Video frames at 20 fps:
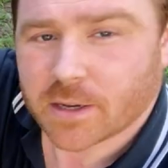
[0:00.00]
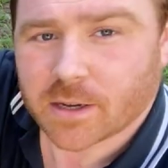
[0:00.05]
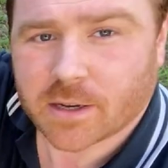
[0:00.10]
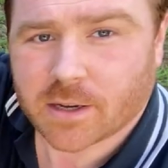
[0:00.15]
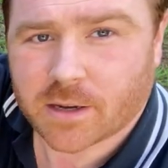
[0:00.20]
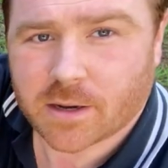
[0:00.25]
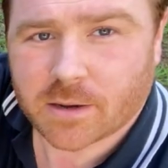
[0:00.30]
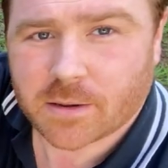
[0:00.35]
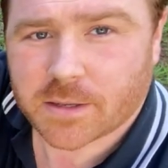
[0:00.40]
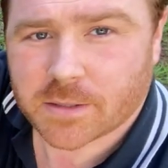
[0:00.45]

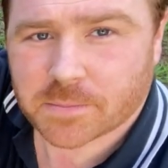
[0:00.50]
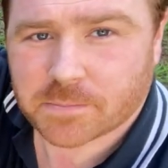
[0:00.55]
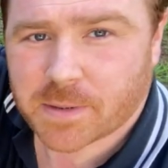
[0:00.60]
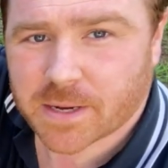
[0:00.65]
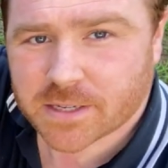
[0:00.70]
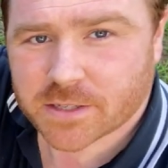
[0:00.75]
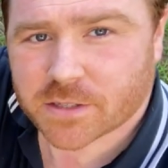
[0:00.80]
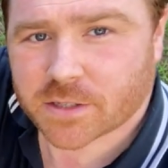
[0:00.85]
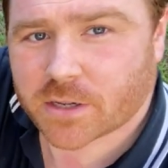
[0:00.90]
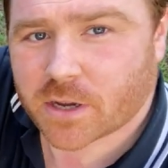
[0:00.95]
uh, it's
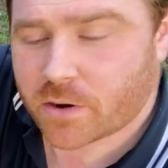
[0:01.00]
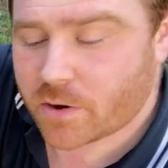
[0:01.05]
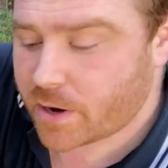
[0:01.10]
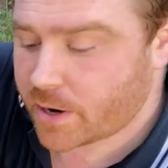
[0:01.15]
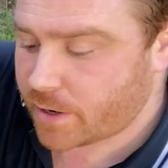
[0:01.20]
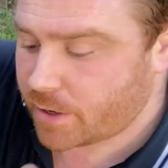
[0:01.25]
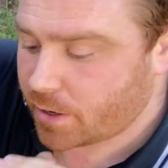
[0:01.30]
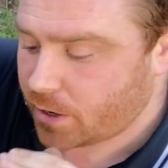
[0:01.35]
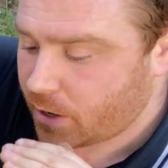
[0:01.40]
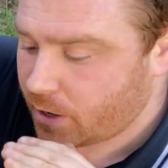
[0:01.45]
best to go
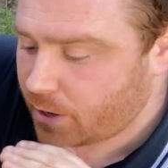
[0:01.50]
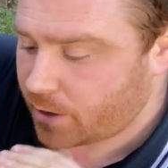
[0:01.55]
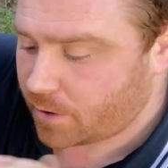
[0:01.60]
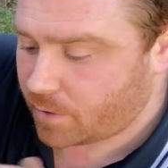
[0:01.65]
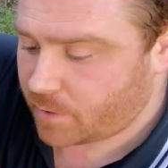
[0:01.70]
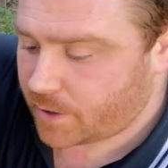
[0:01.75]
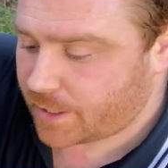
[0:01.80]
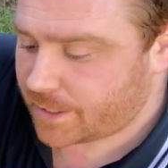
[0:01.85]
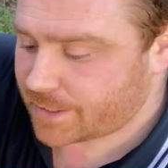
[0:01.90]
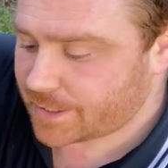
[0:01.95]
in
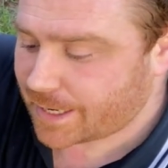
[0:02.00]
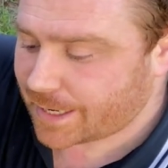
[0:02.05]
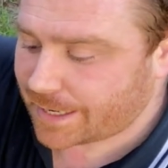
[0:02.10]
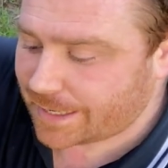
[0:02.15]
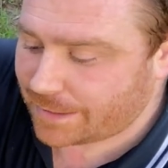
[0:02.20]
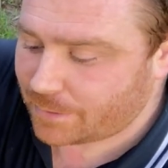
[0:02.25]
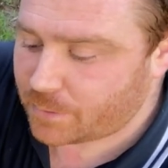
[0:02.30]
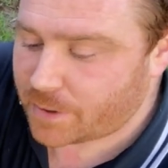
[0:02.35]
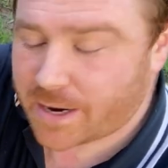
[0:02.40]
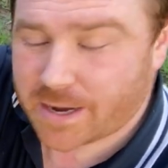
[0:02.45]
uh,
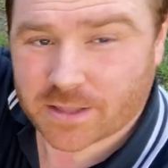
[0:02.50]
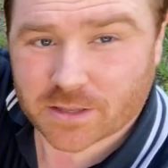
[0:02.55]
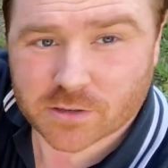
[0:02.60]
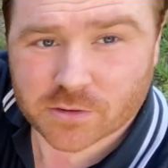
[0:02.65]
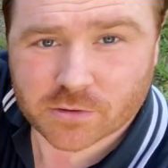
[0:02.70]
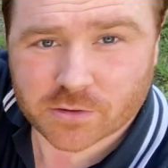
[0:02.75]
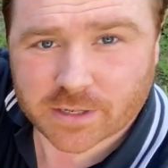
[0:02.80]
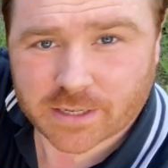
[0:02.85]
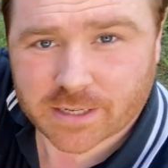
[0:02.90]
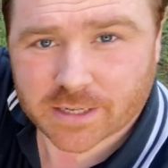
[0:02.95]
exactly where the
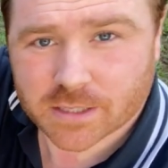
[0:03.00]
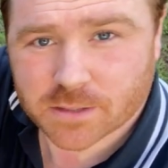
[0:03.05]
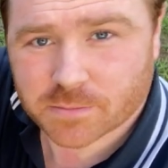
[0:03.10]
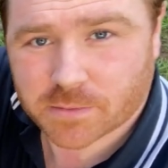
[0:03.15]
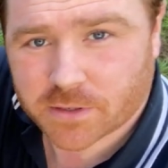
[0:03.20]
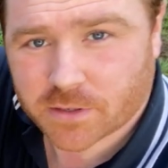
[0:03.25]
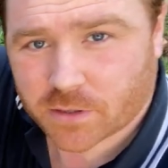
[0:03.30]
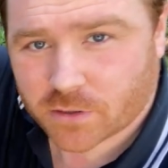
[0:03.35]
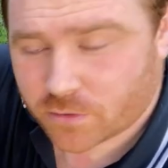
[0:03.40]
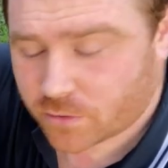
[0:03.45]
tree has
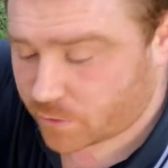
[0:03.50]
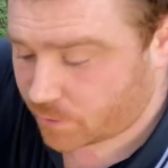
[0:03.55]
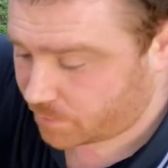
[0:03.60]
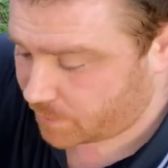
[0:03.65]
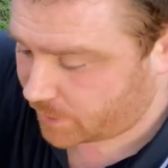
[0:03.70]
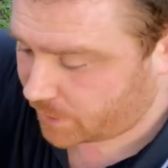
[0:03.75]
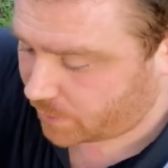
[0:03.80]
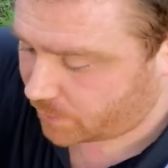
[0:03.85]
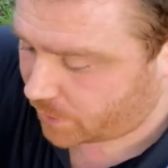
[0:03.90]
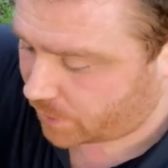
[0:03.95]
been used to
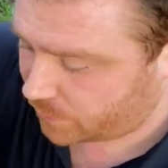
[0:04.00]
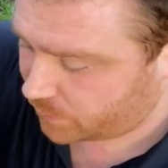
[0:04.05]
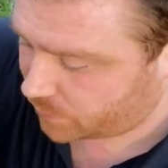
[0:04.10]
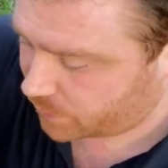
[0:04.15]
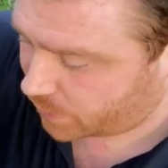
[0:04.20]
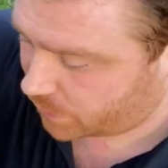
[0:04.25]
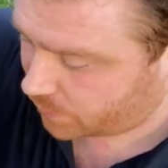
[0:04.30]
being grown